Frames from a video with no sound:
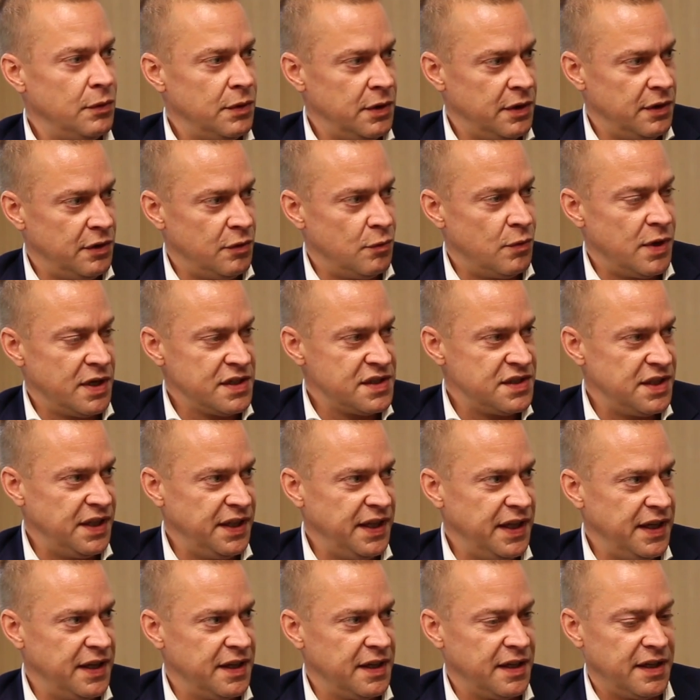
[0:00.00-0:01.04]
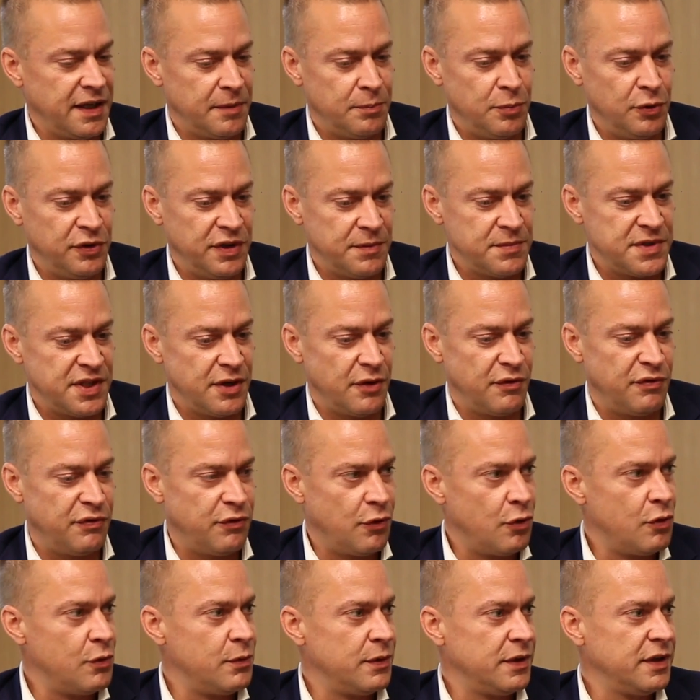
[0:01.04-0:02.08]
once a year can put himself
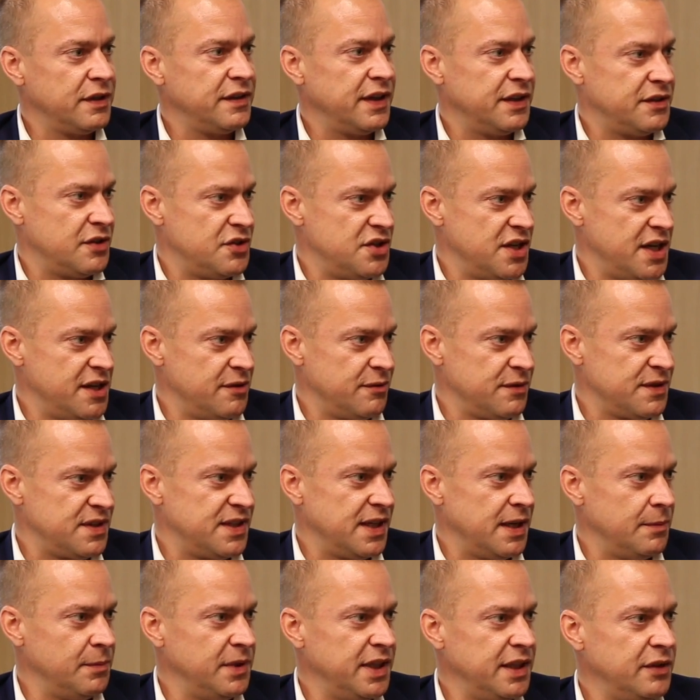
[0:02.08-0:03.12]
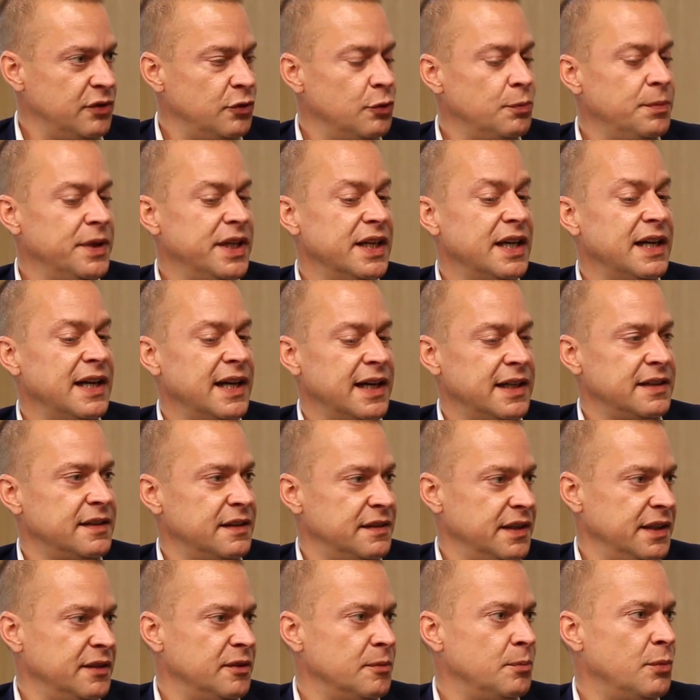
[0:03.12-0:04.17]
forward at the General Assembly to be
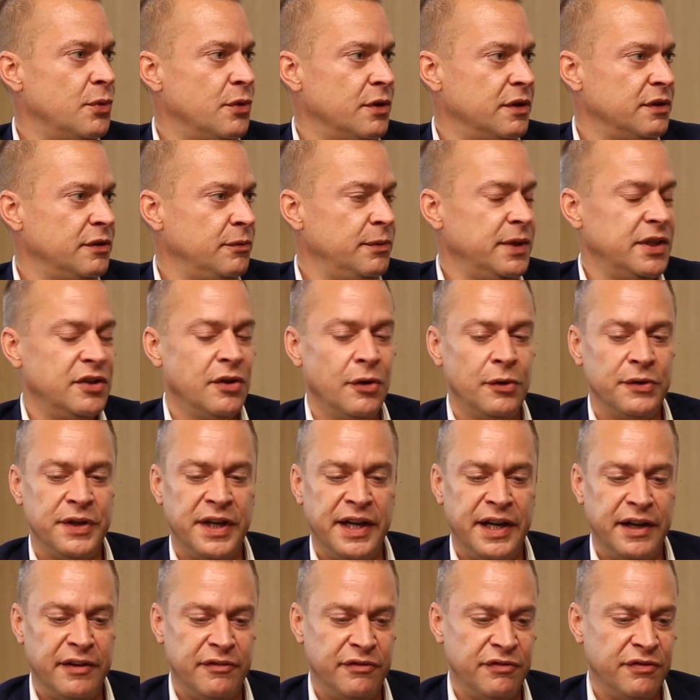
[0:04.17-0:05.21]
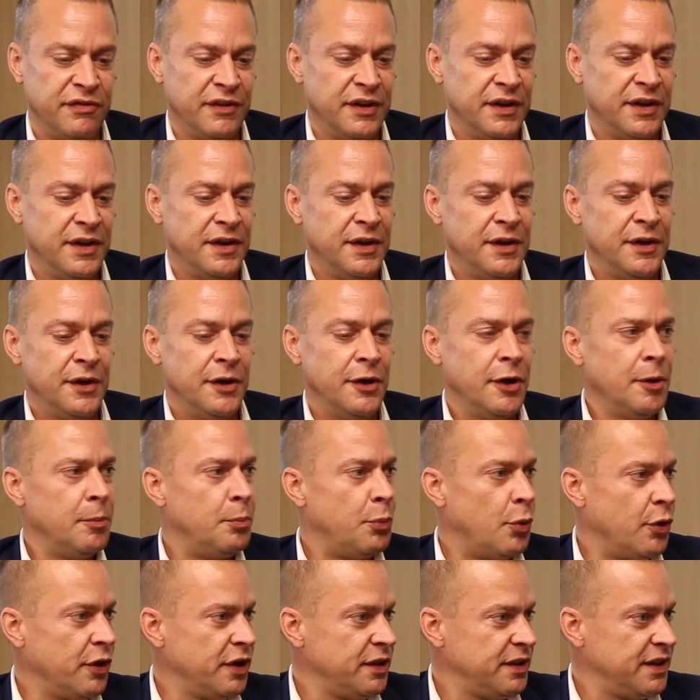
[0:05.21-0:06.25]
elected in the board. We don't have
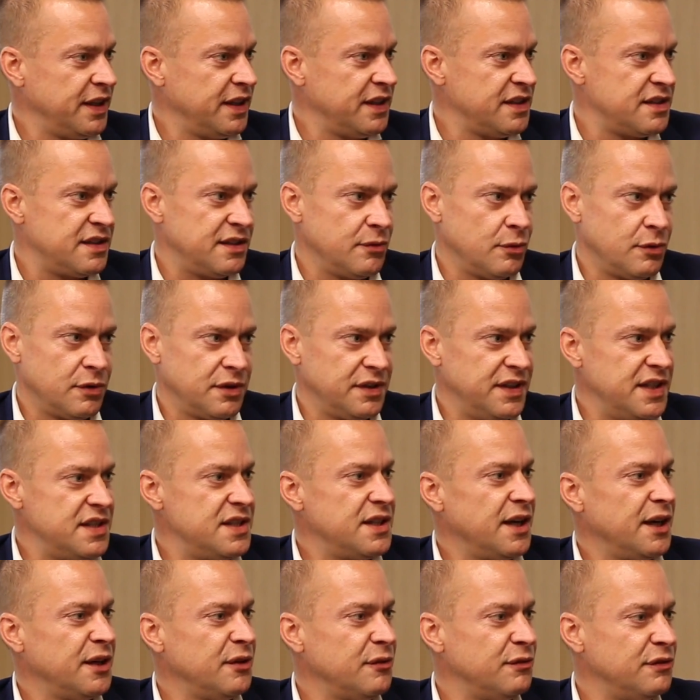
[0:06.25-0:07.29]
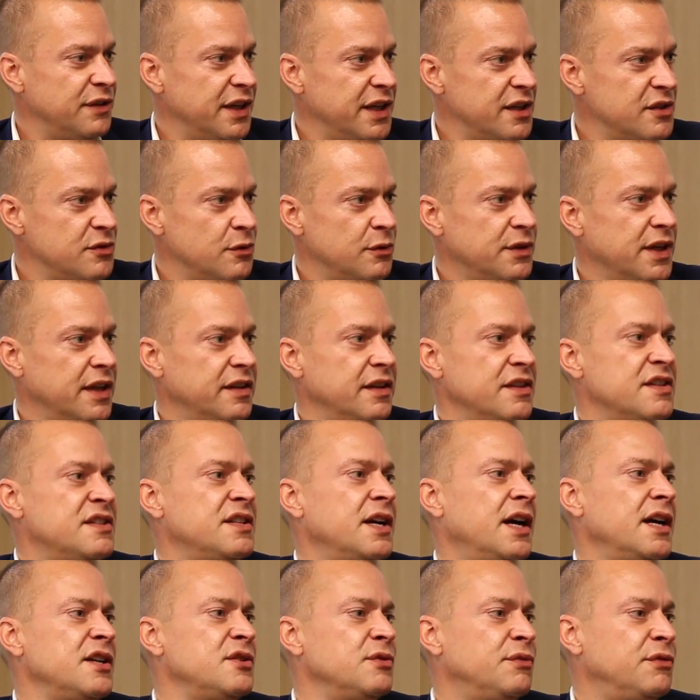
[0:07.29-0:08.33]
appointings or these kind of things, or that a
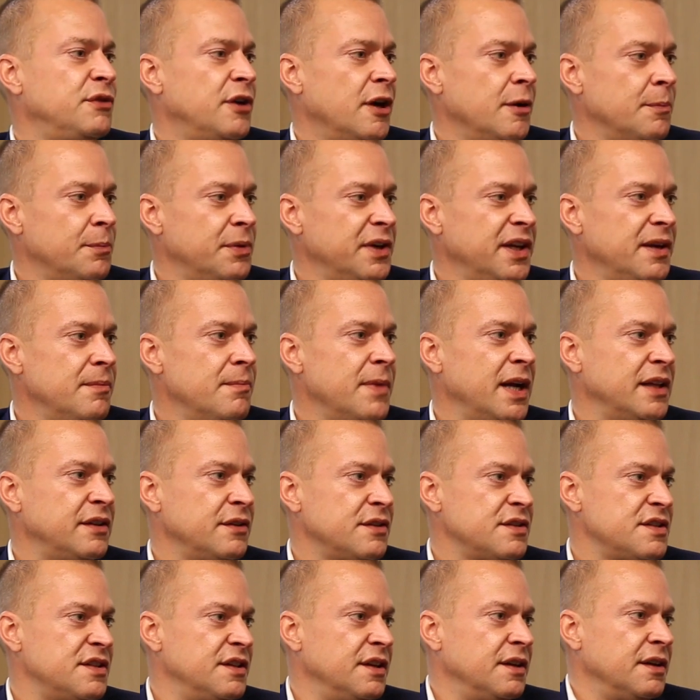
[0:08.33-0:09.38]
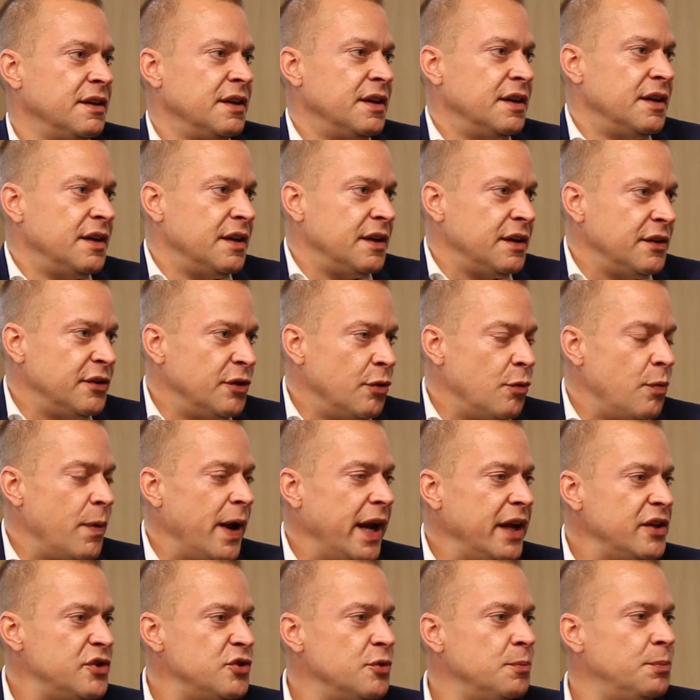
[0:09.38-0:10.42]
size of company matters the
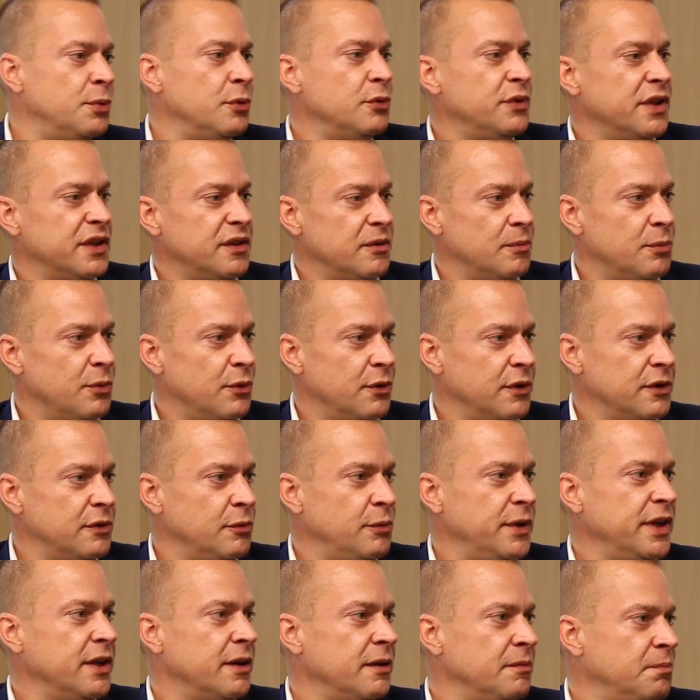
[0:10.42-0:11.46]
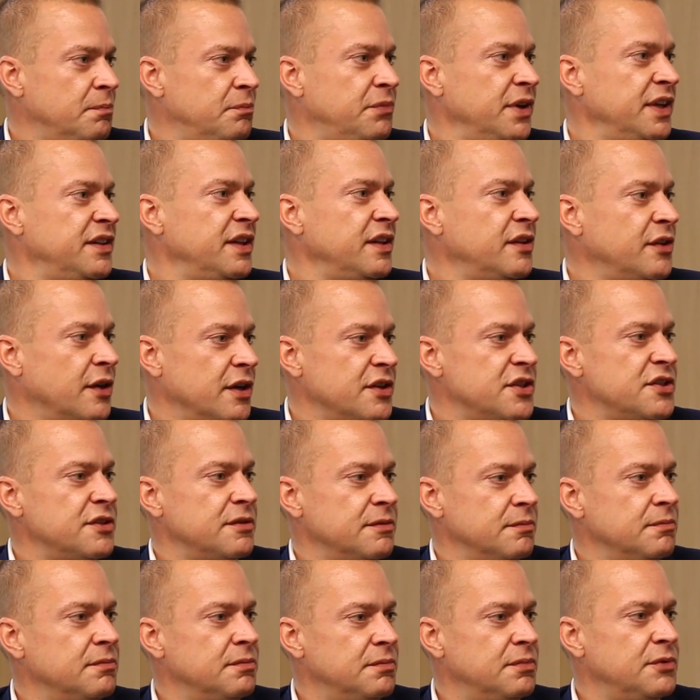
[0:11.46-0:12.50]
weight you put in the board. We are pretty Dutch,
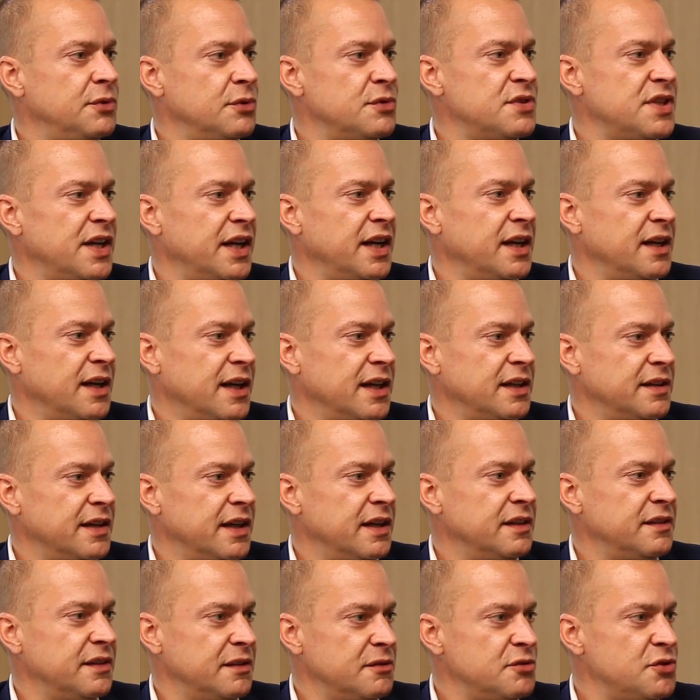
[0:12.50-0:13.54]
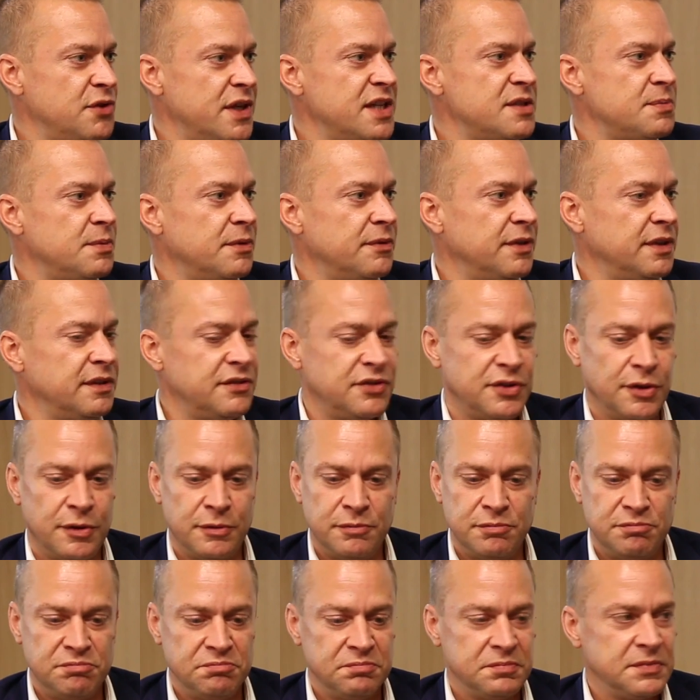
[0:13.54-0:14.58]
to say like that, and transparent,
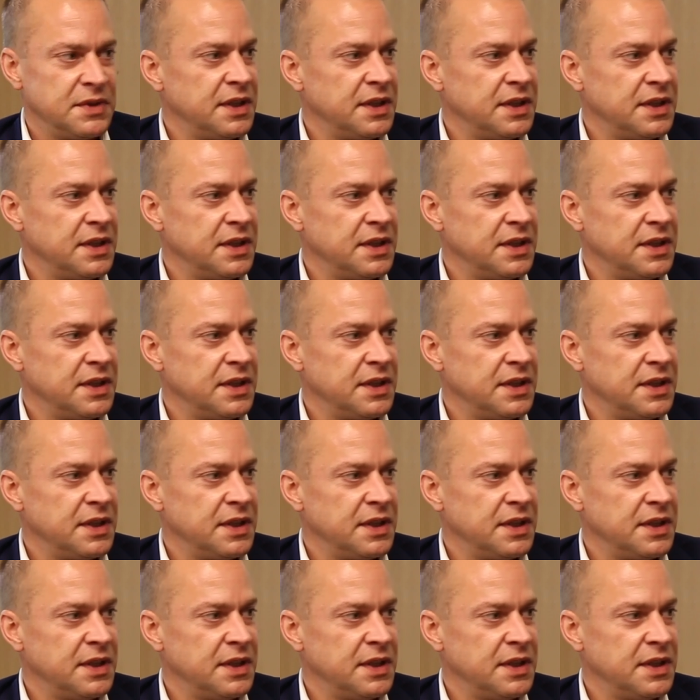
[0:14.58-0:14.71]
so